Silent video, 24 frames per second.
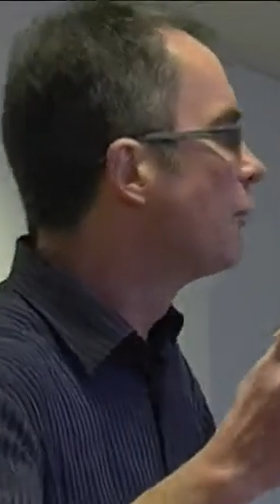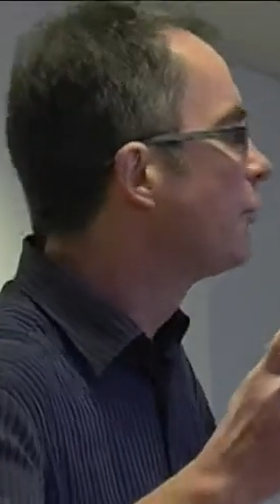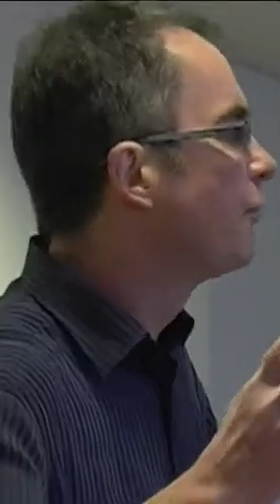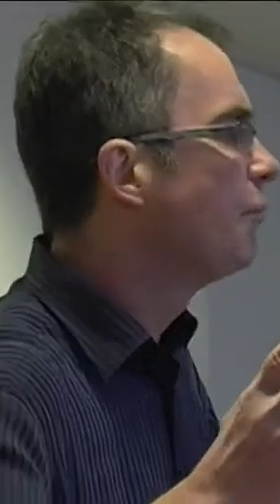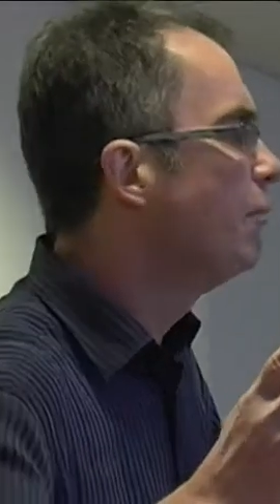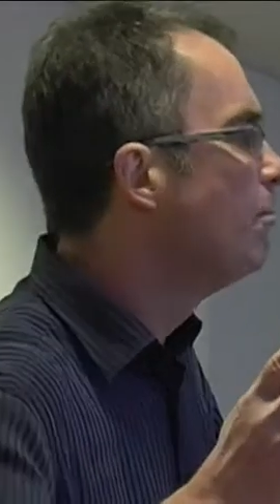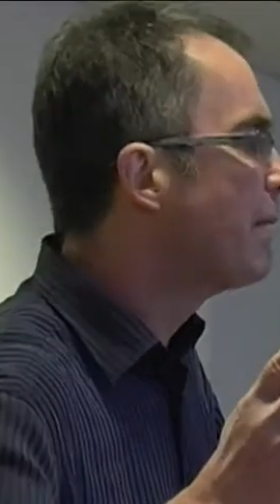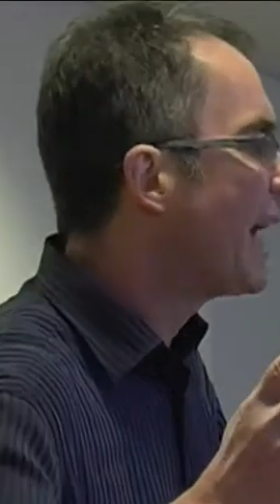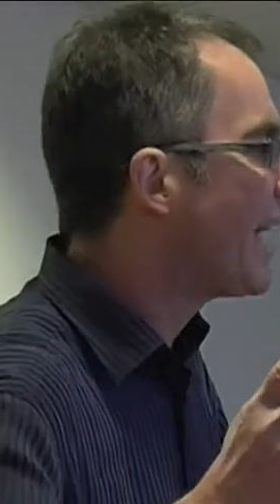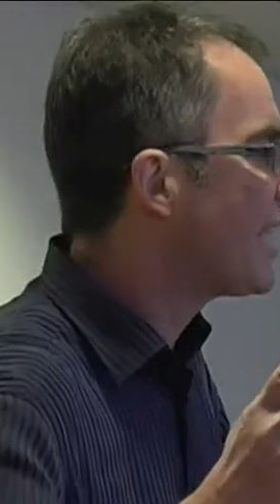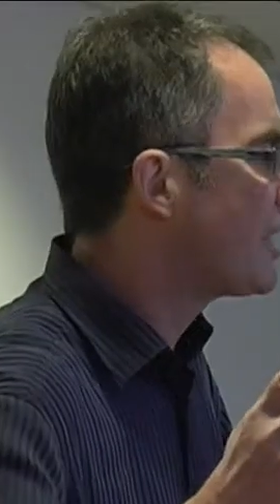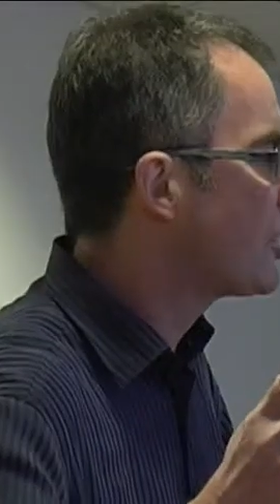
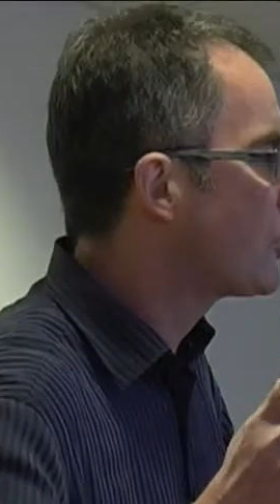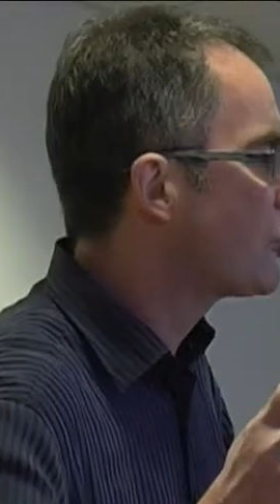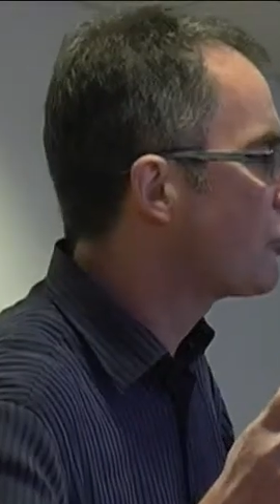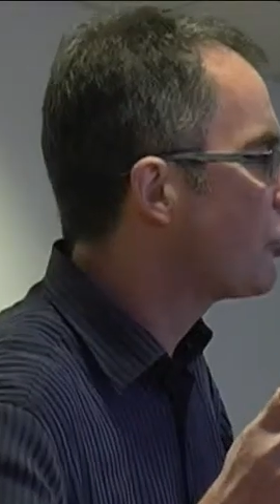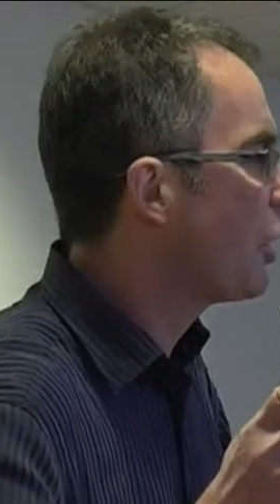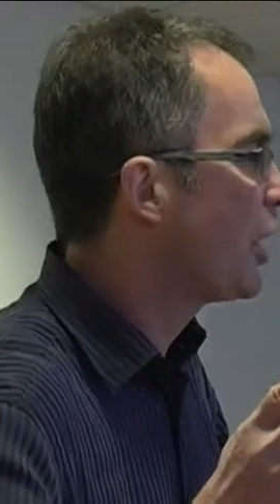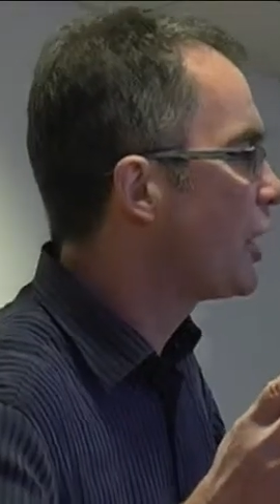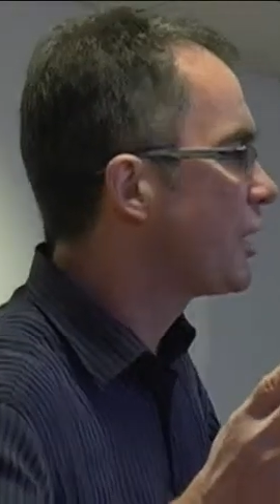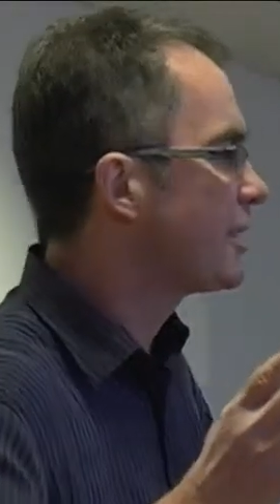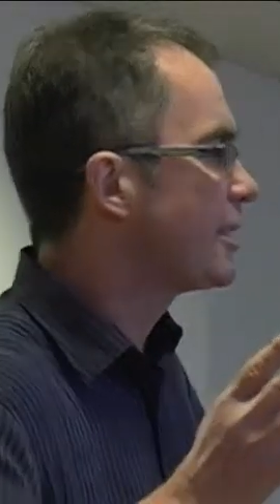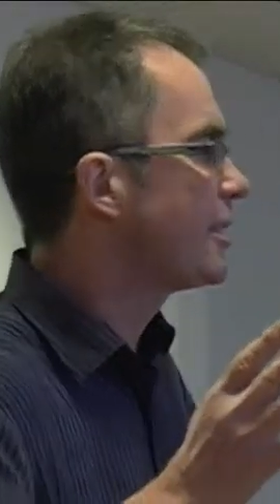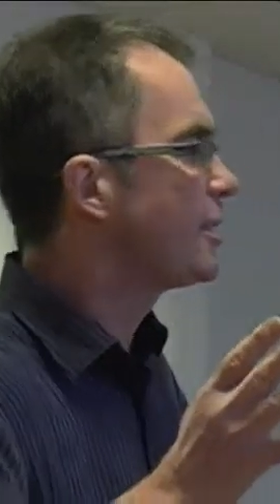mass
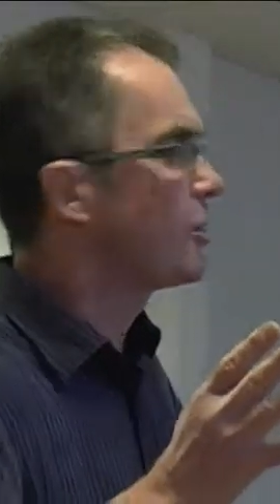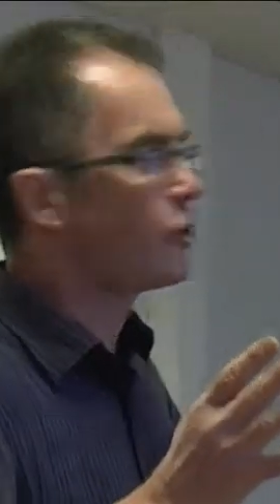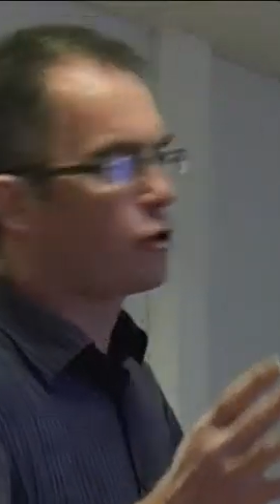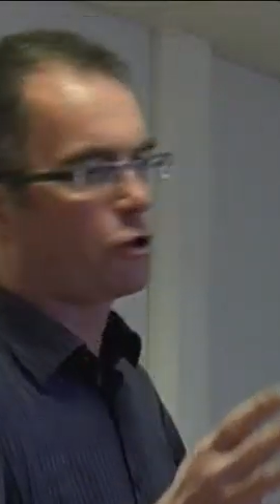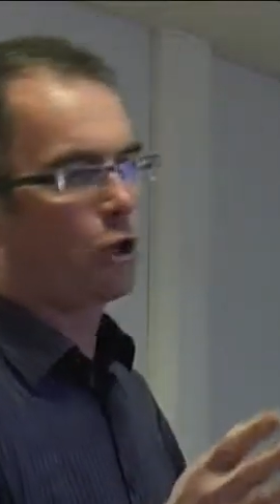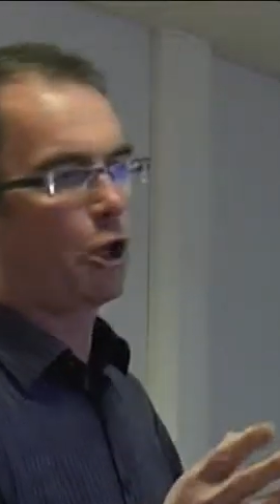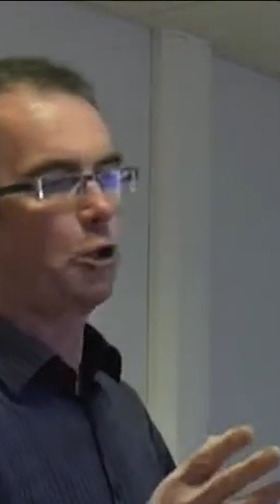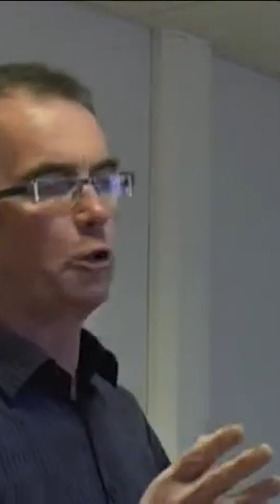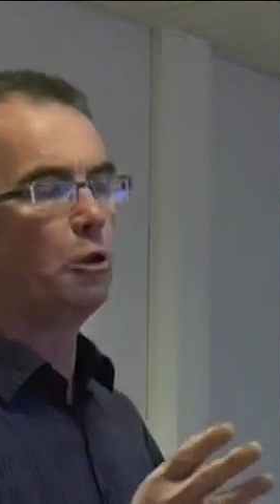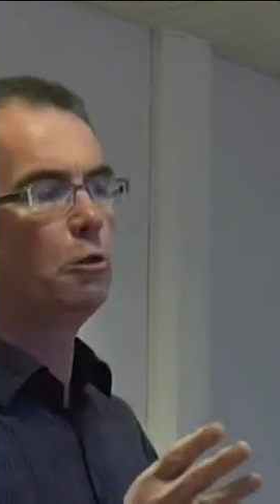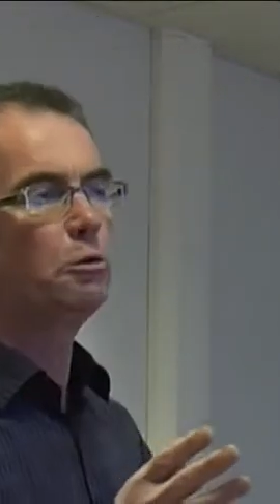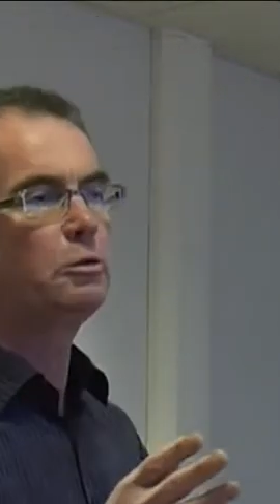strikes and
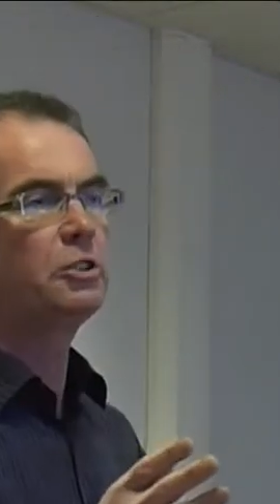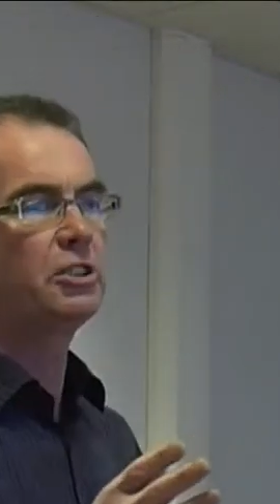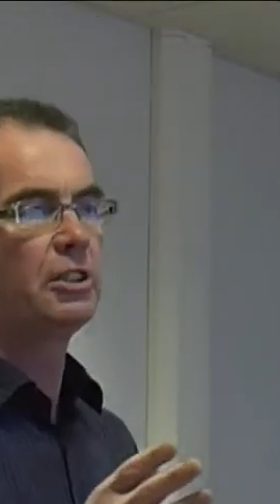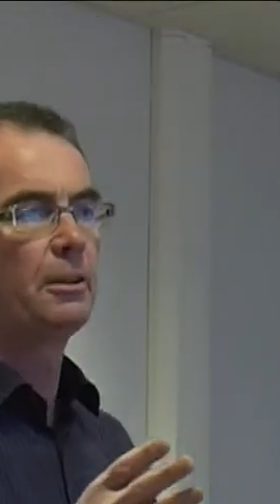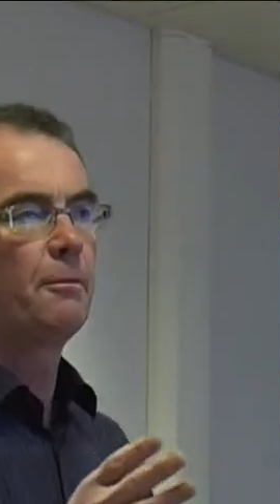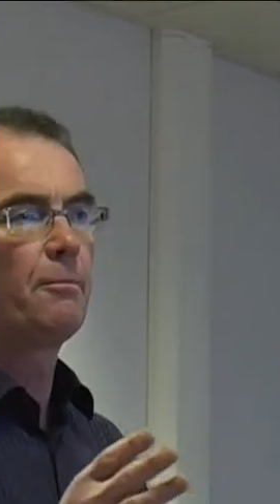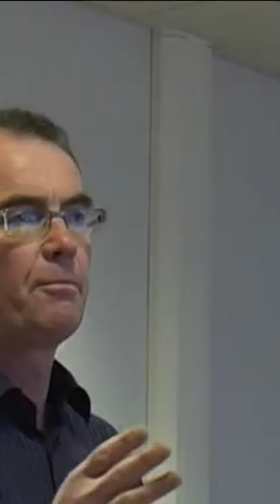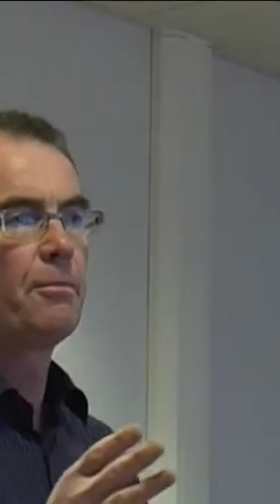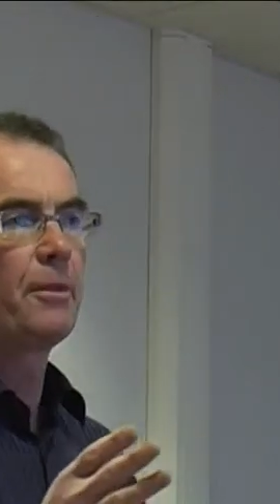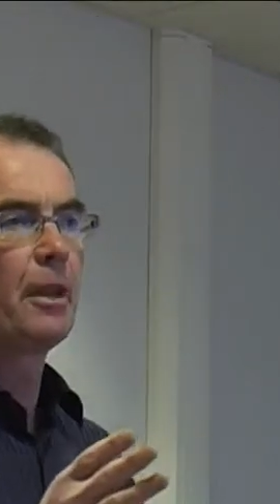struggles,